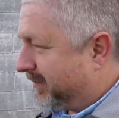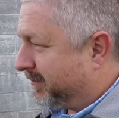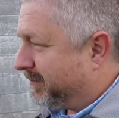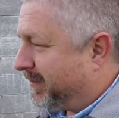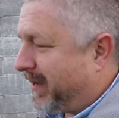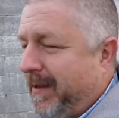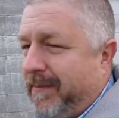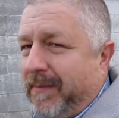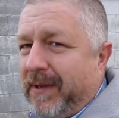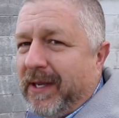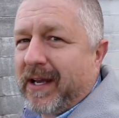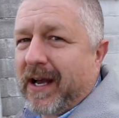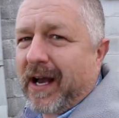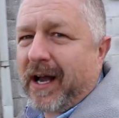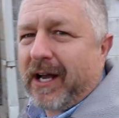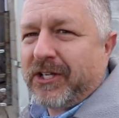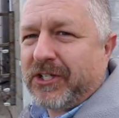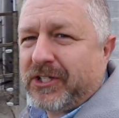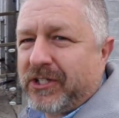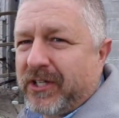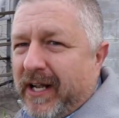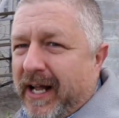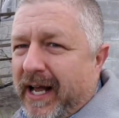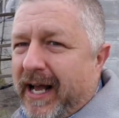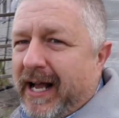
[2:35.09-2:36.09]
Maybe I
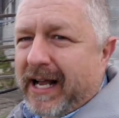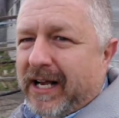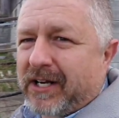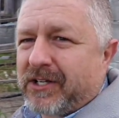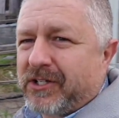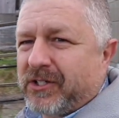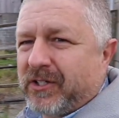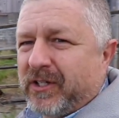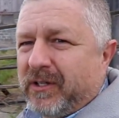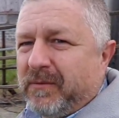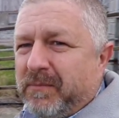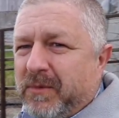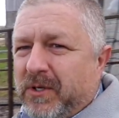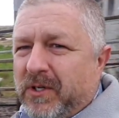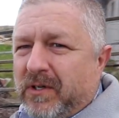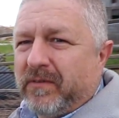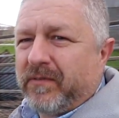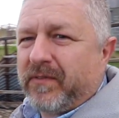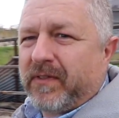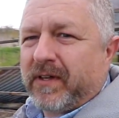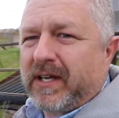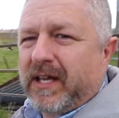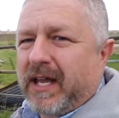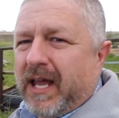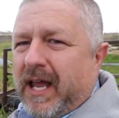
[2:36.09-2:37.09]
should actually
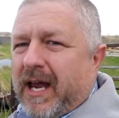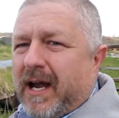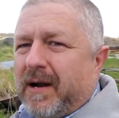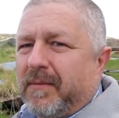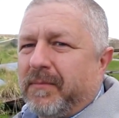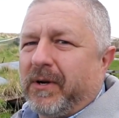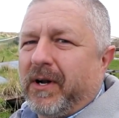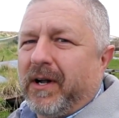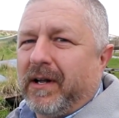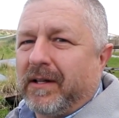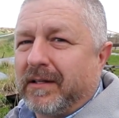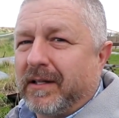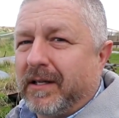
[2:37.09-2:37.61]
move the camera